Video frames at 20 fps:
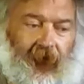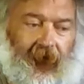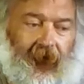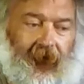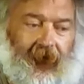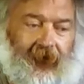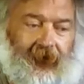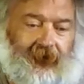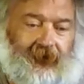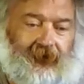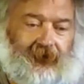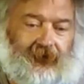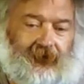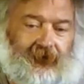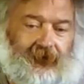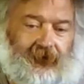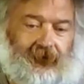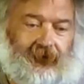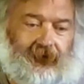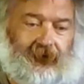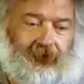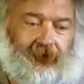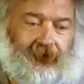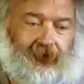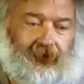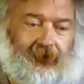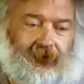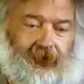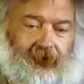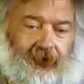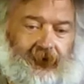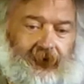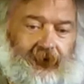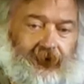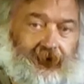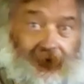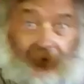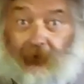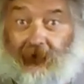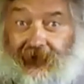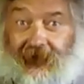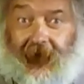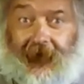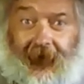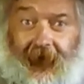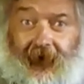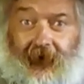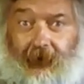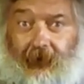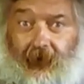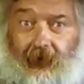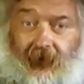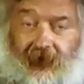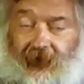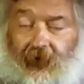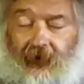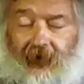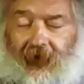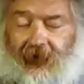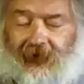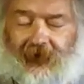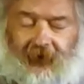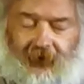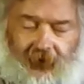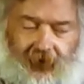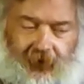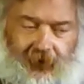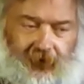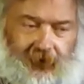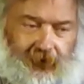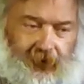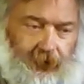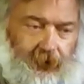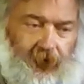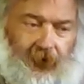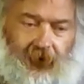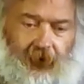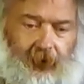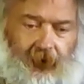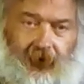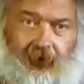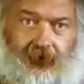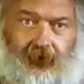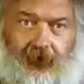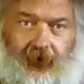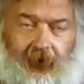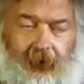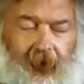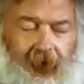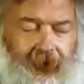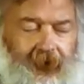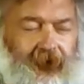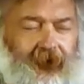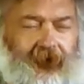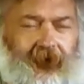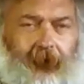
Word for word: and so we set that up and we sold airsoft guns, so I'm not going to bother talking about that